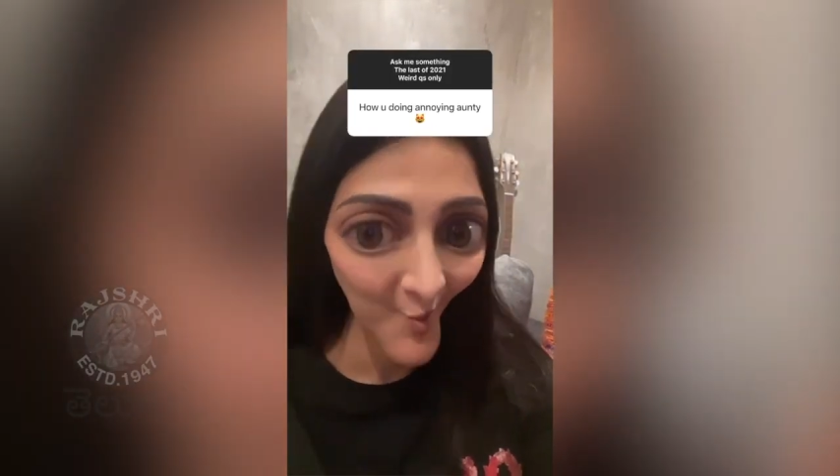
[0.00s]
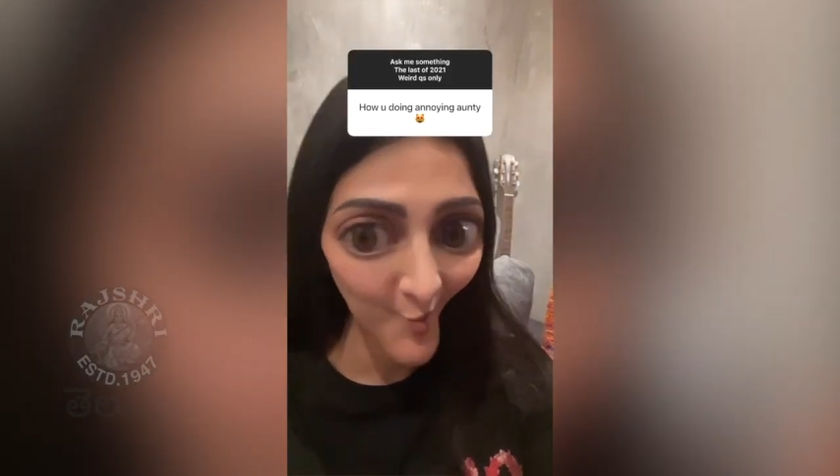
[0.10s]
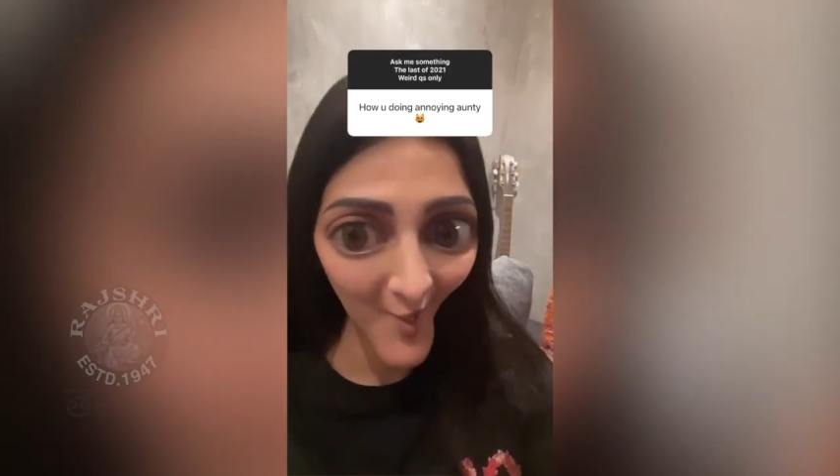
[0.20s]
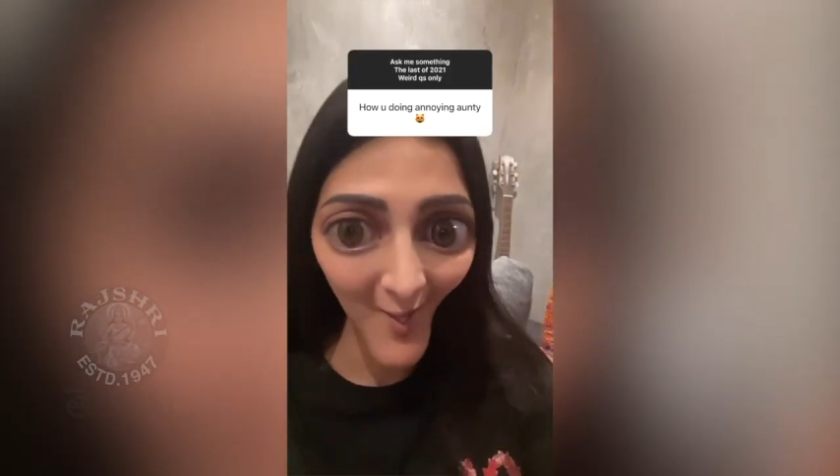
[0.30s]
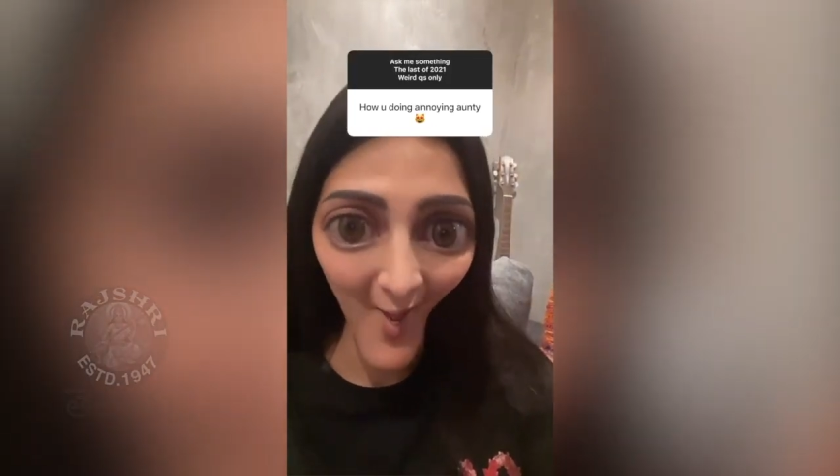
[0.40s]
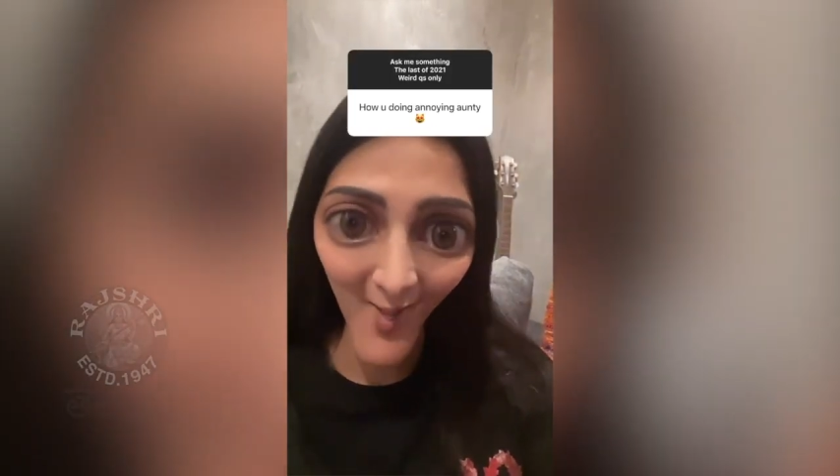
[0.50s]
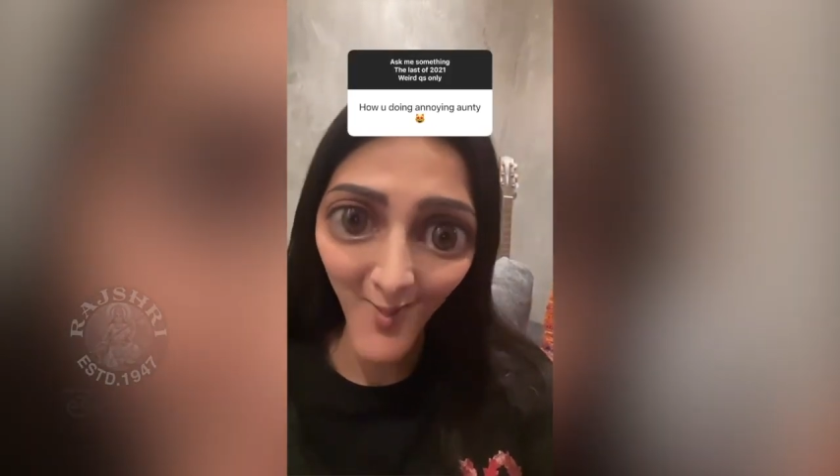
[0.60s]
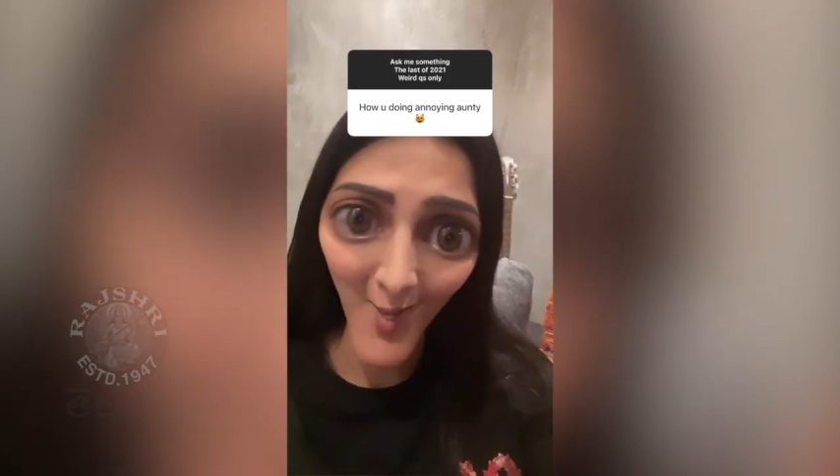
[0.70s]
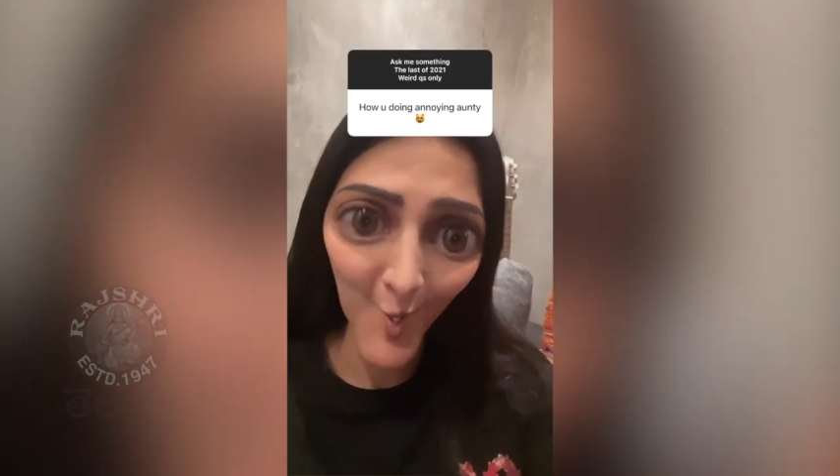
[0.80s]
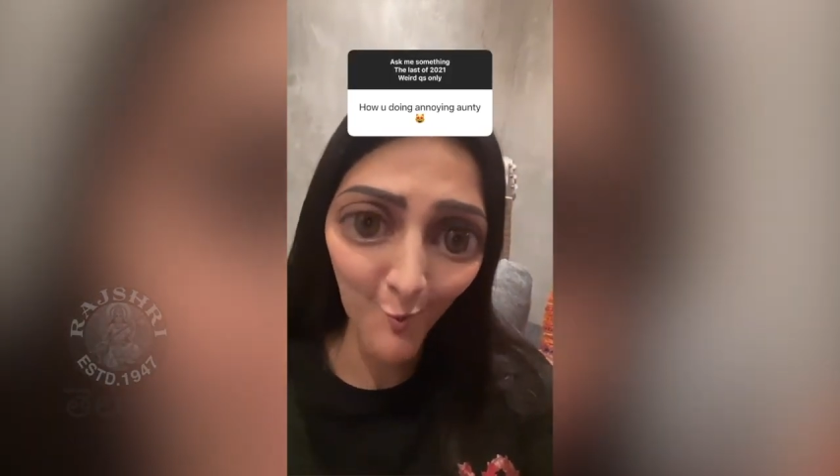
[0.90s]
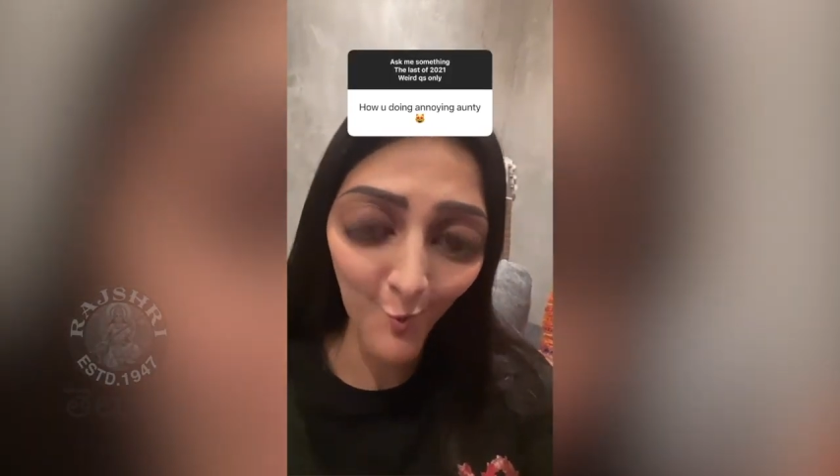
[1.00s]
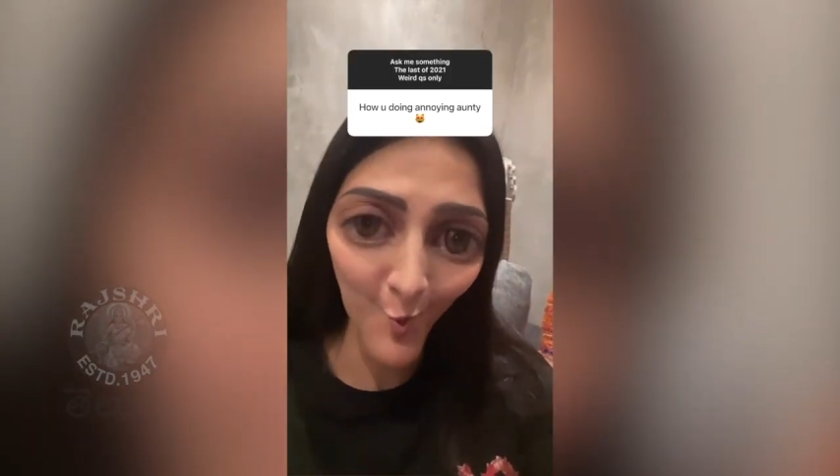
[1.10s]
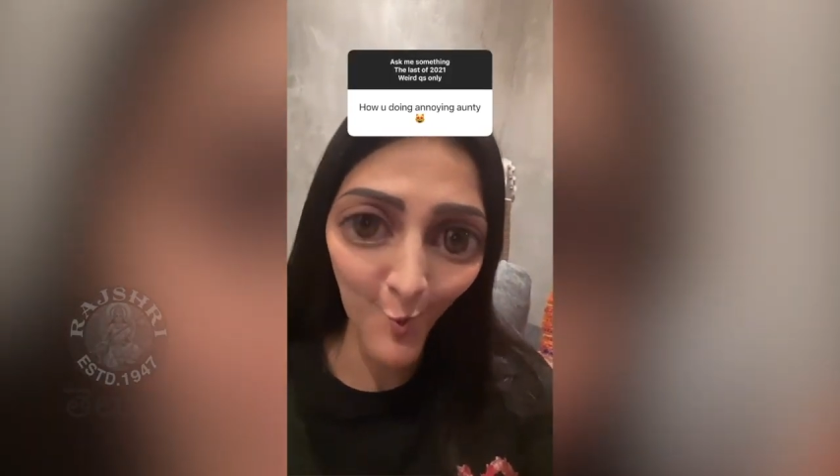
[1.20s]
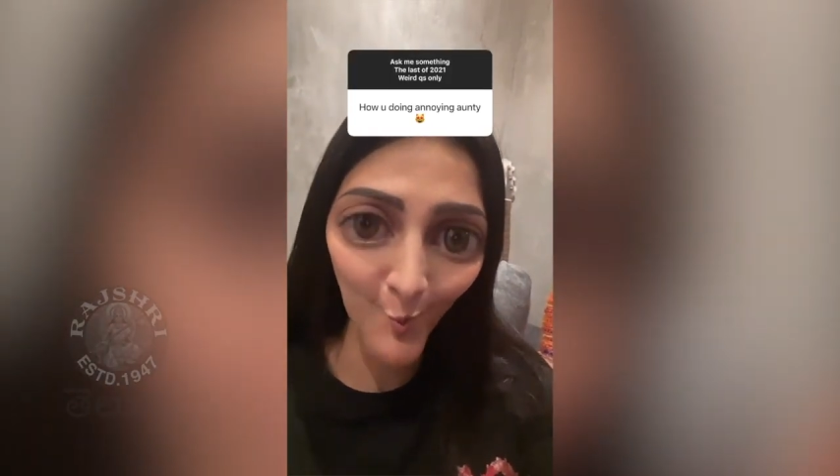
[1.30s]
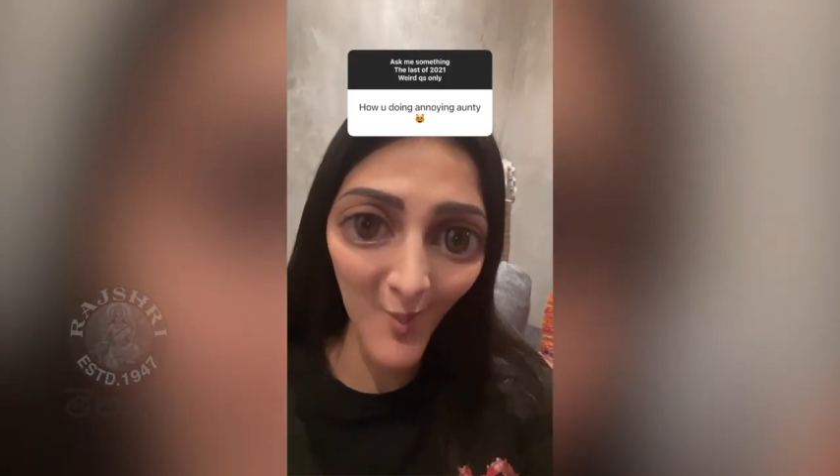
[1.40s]
Very excited
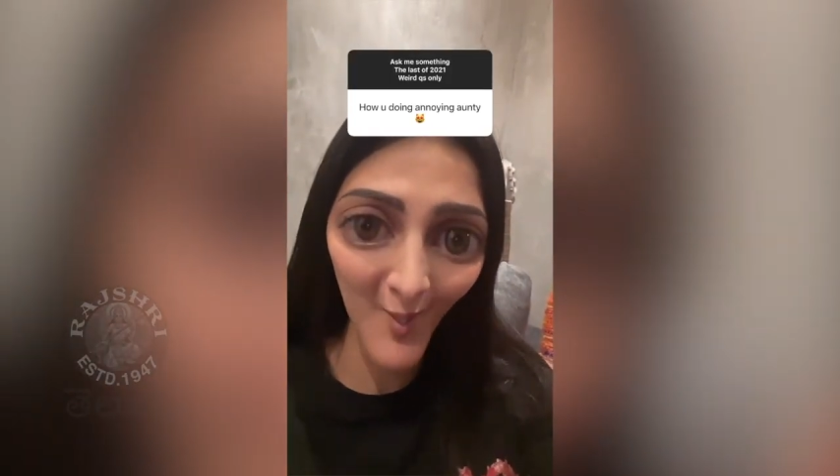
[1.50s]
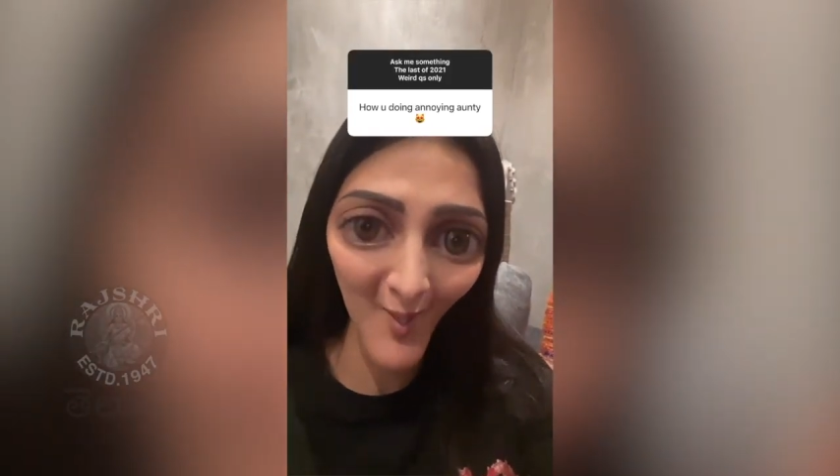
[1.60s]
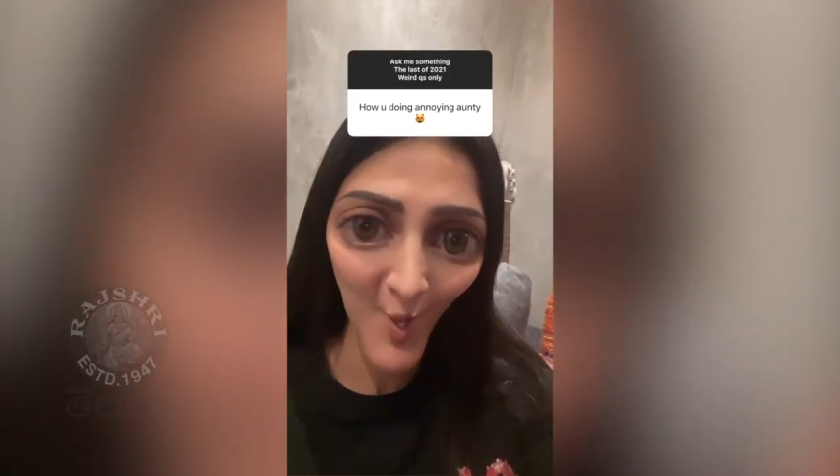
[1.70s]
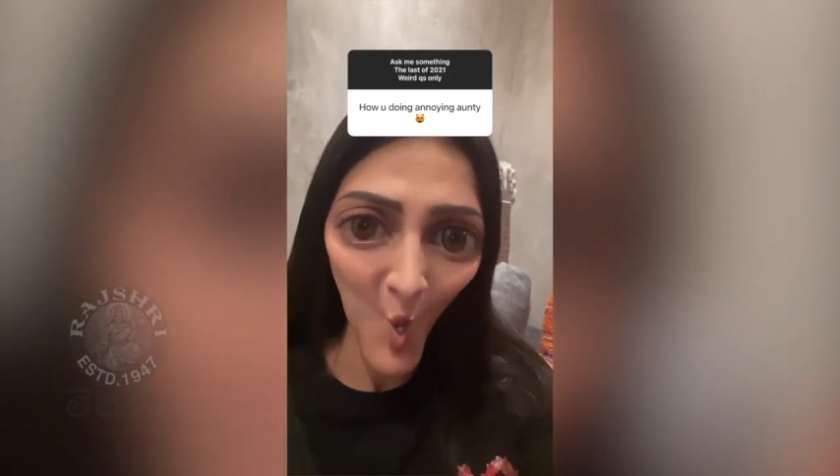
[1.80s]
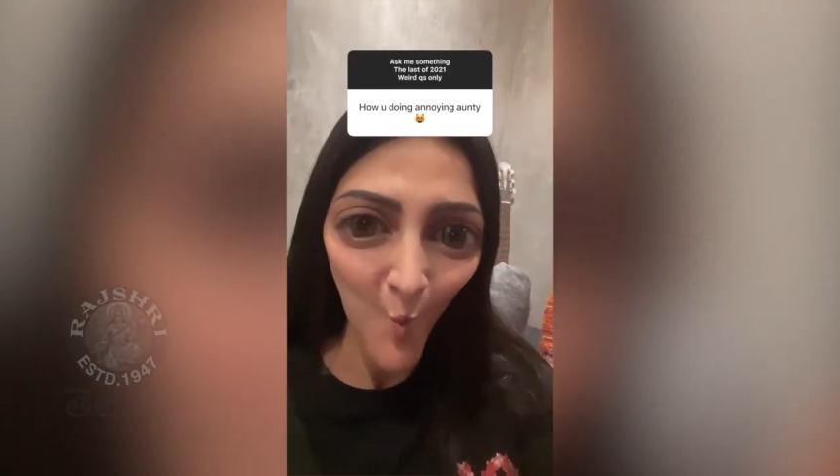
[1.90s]
for New Year.